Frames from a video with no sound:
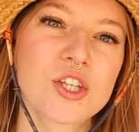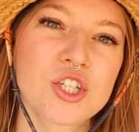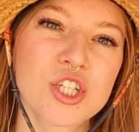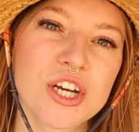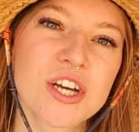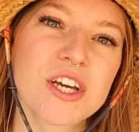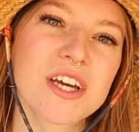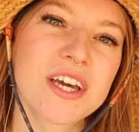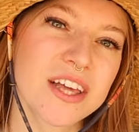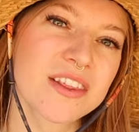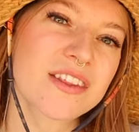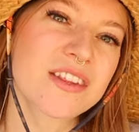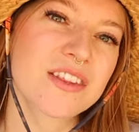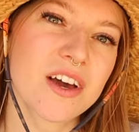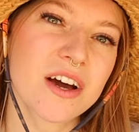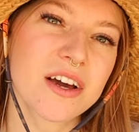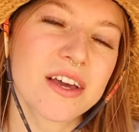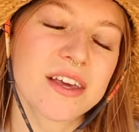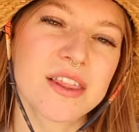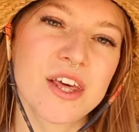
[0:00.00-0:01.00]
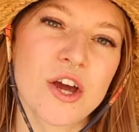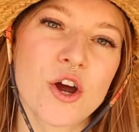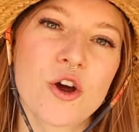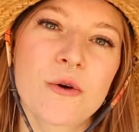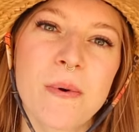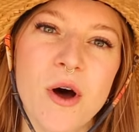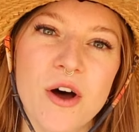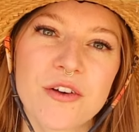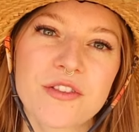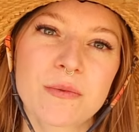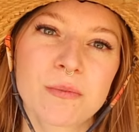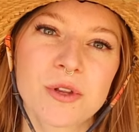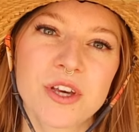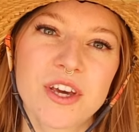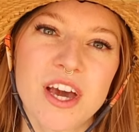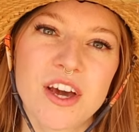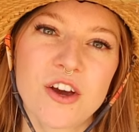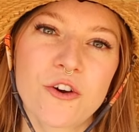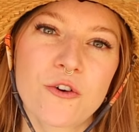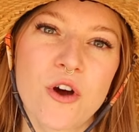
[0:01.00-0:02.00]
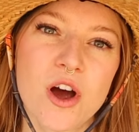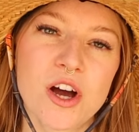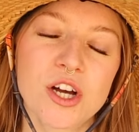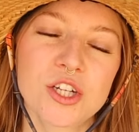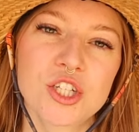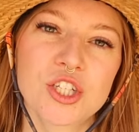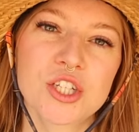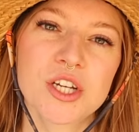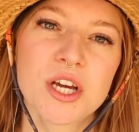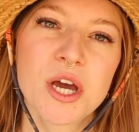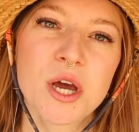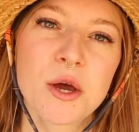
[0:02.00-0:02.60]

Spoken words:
the chick could get stuck in there, possibly get crushed.